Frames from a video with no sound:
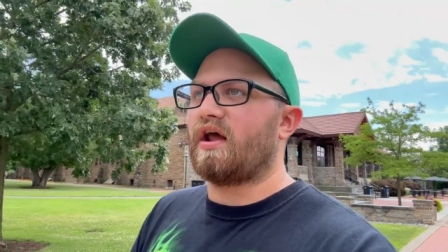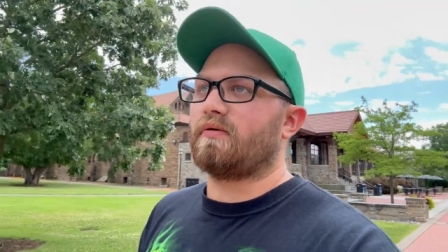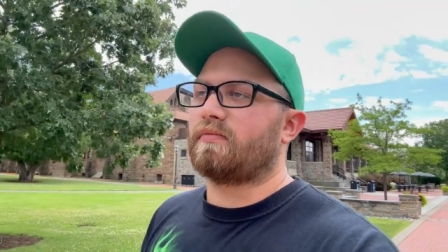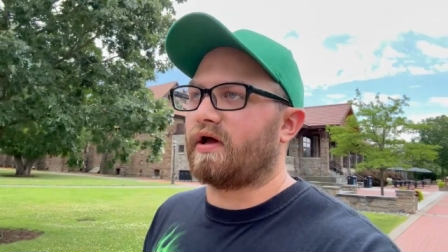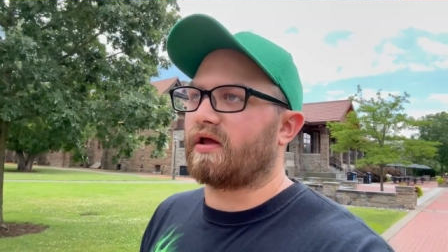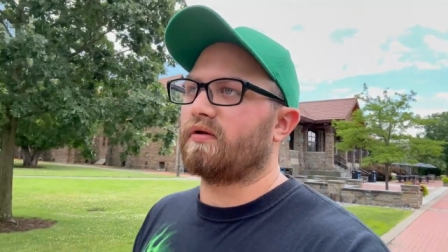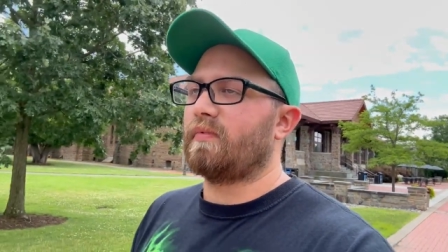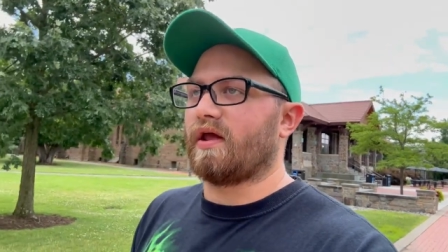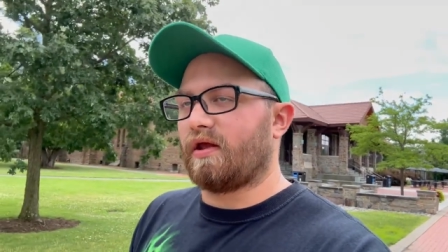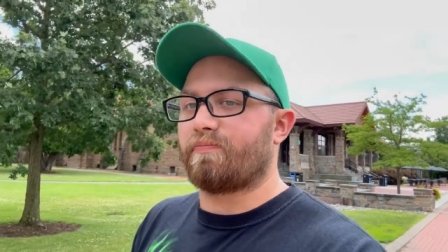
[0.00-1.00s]
And I'm like,
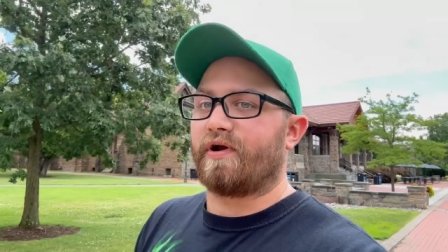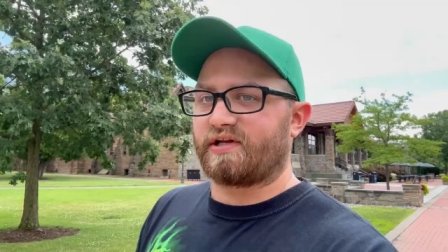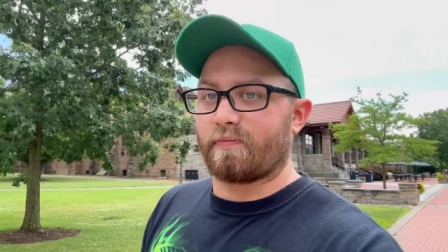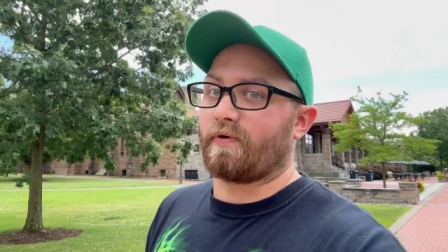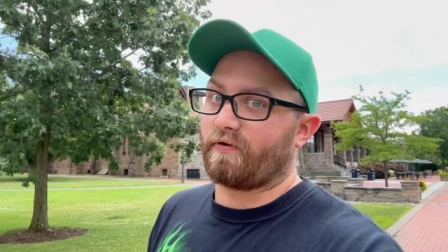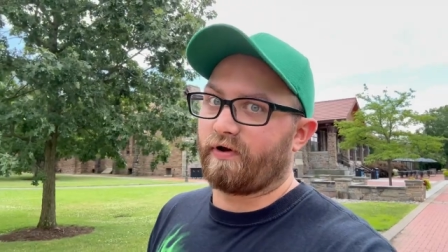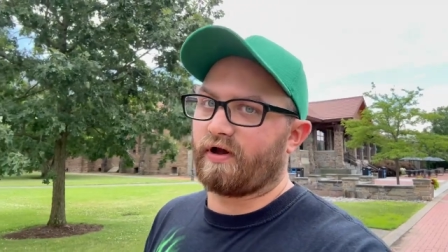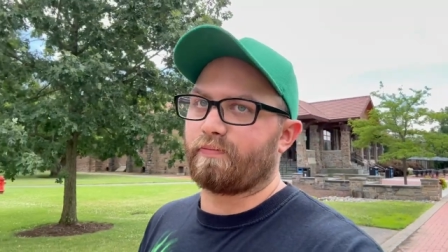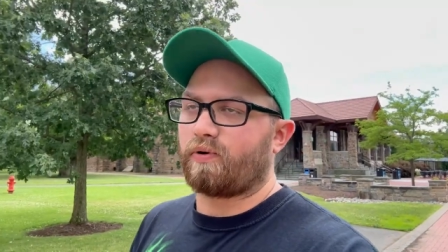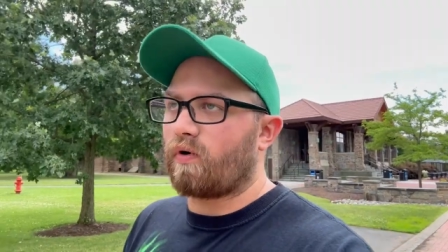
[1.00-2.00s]
man, he brings up a really
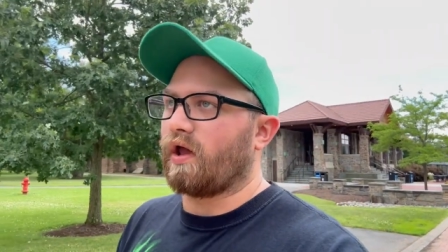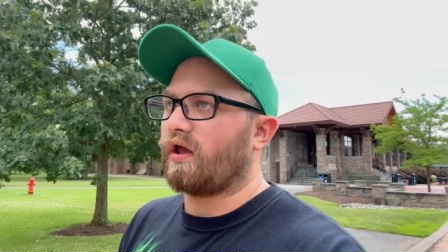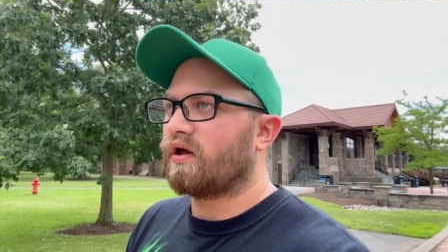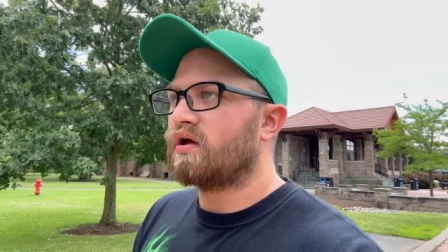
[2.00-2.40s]
good point.